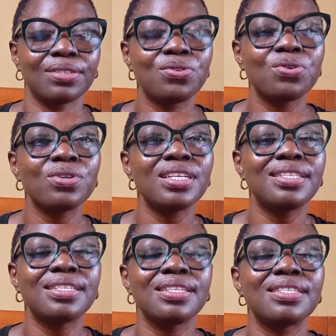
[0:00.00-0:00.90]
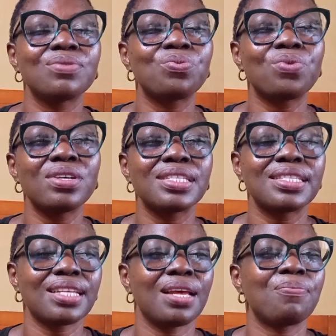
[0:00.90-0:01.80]
It is one
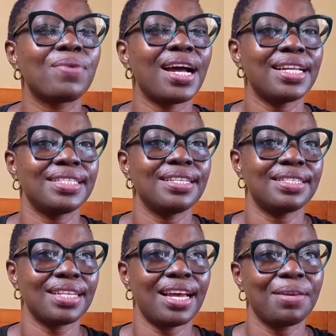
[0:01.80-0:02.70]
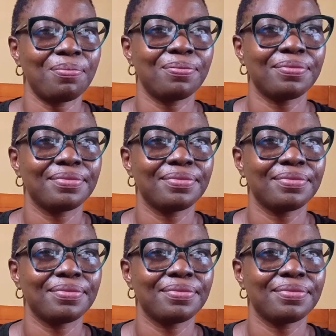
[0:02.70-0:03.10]
step at a time.